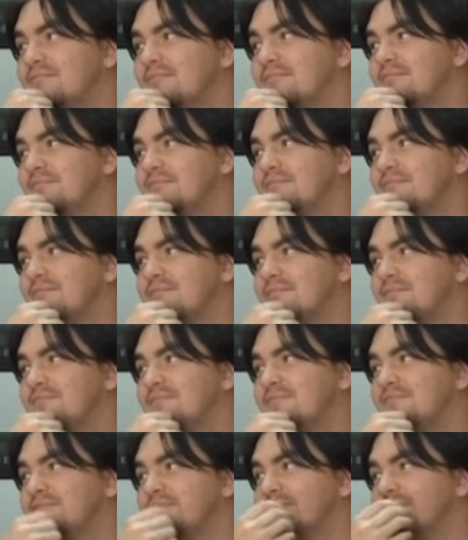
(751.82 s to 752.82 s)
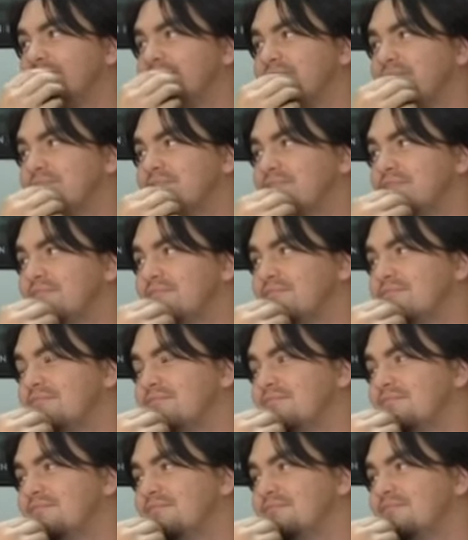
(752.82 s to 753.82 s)

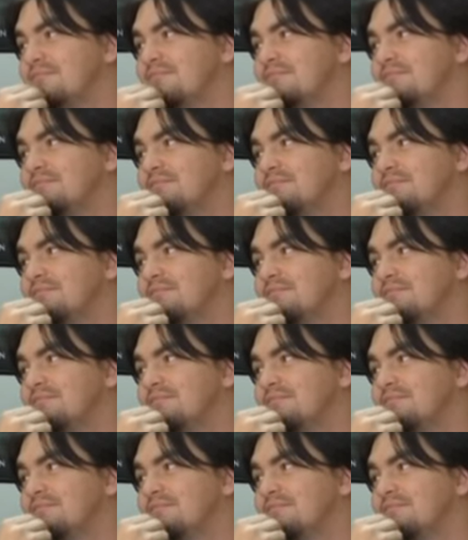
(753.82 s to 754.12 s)
(not speaking)